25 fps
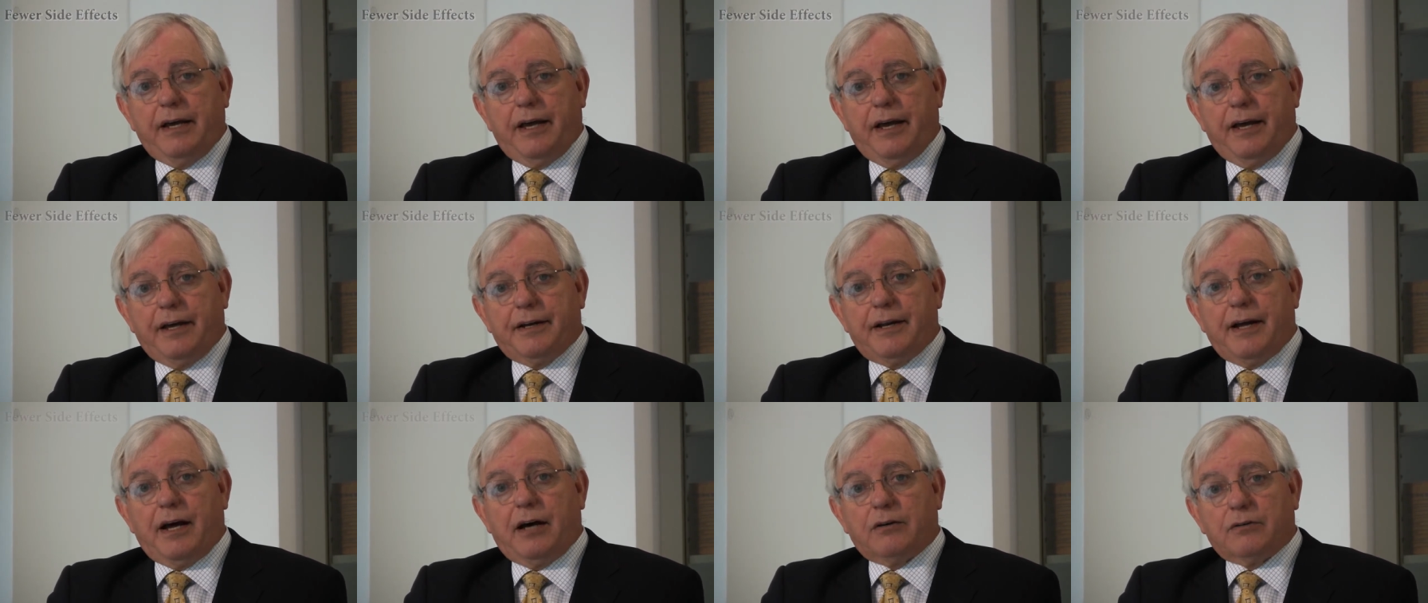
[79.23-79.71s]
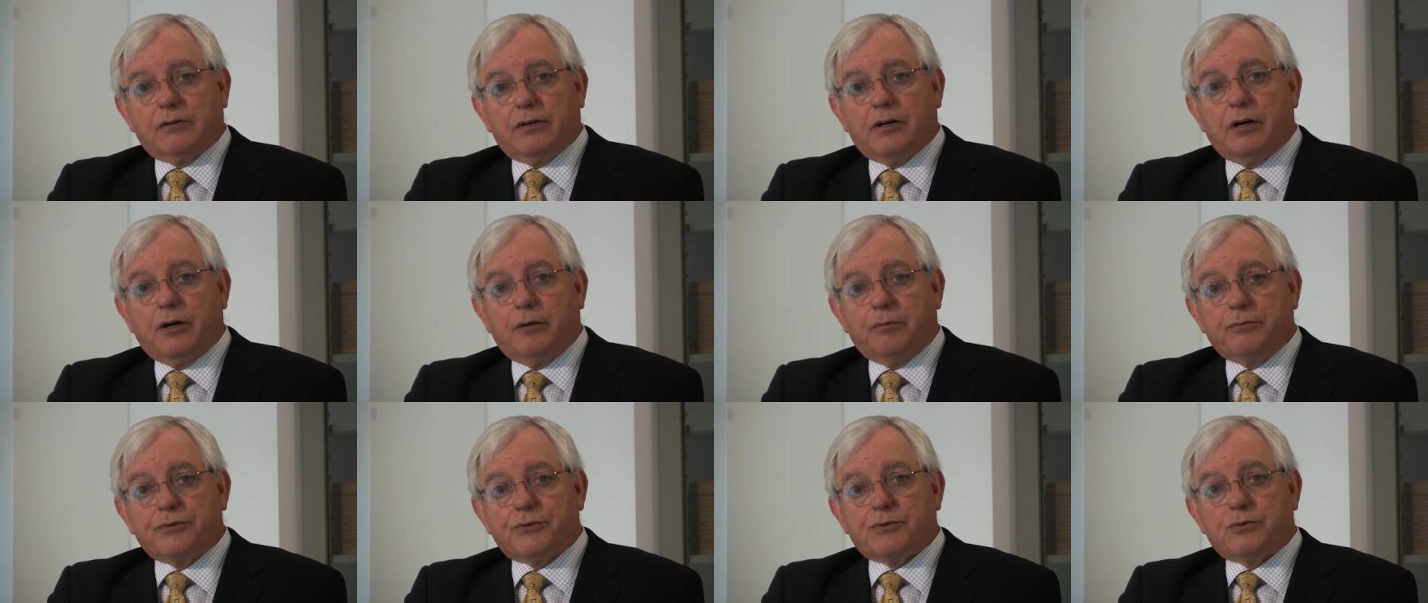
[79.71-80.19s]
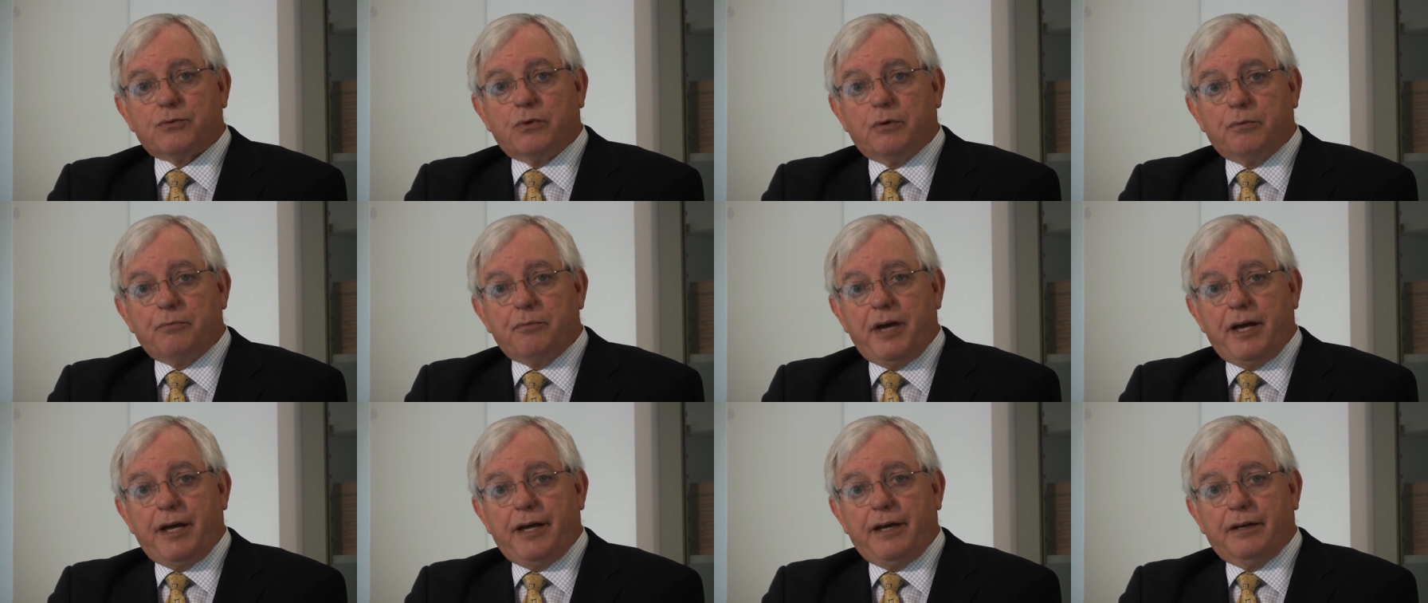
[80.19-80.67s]
and outcomes
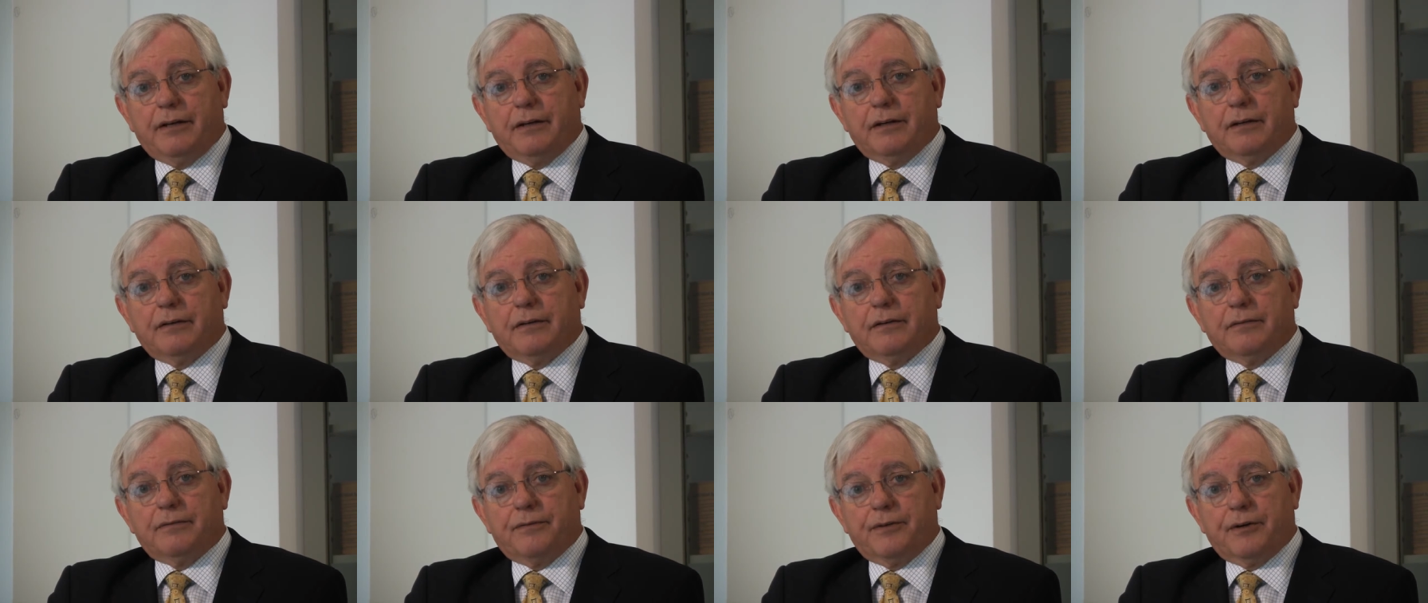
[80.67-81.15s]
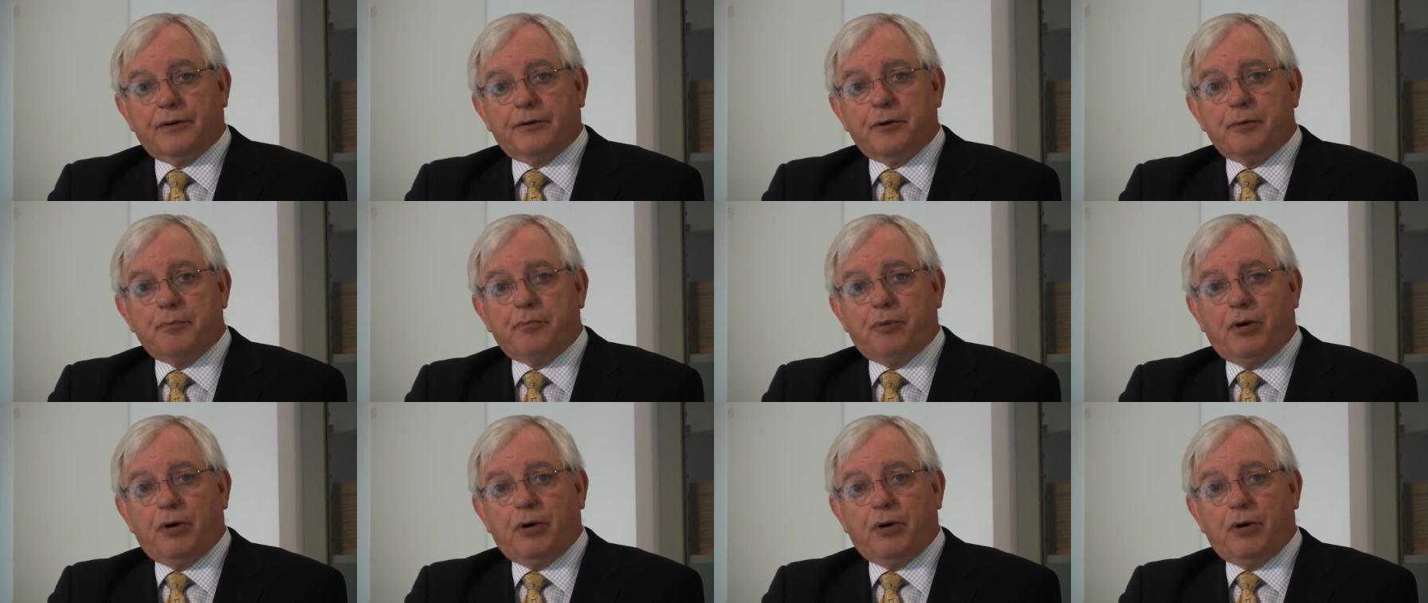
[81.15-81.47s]
remain very